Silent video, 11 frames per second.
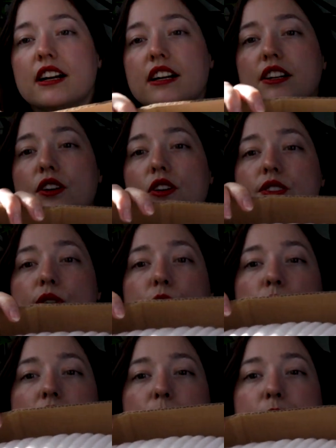are also
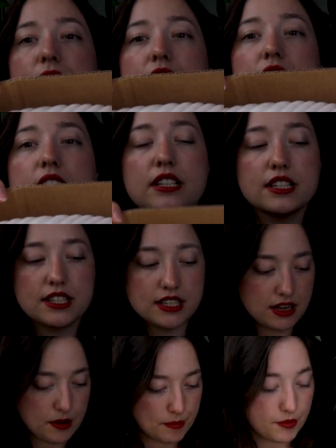wrapped in
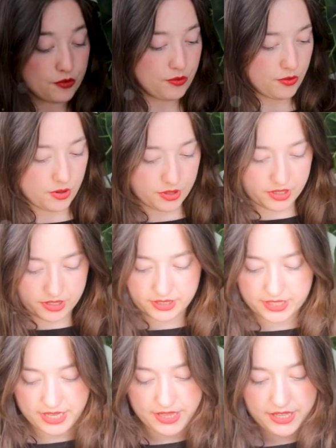some foil,
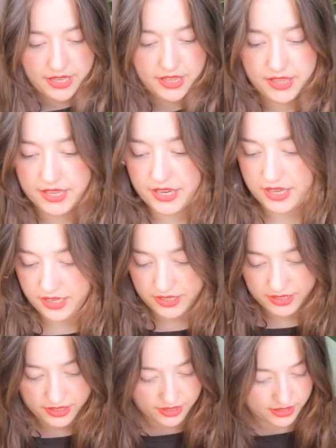and then there
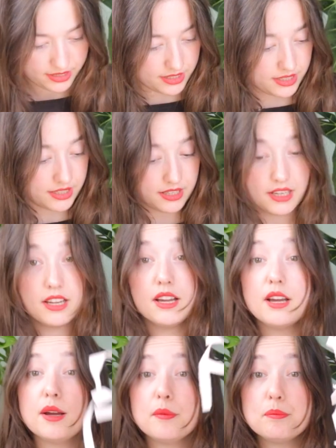is
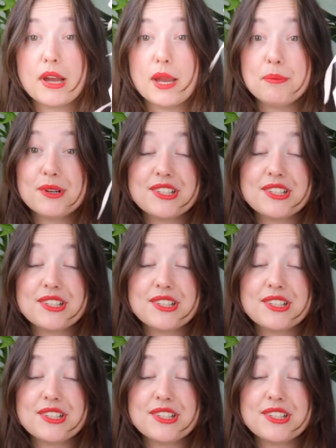paper